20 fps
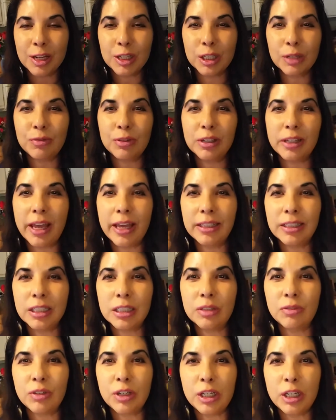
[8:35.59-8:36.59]
So if you like
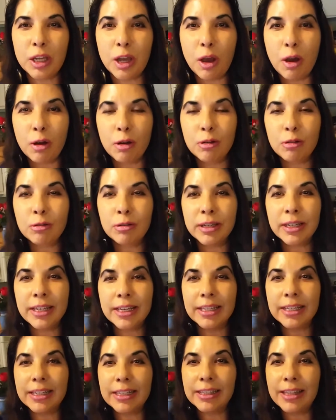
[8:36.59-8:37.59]
this video,
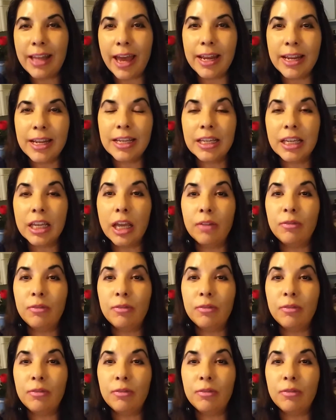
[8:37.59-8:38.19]
hit like.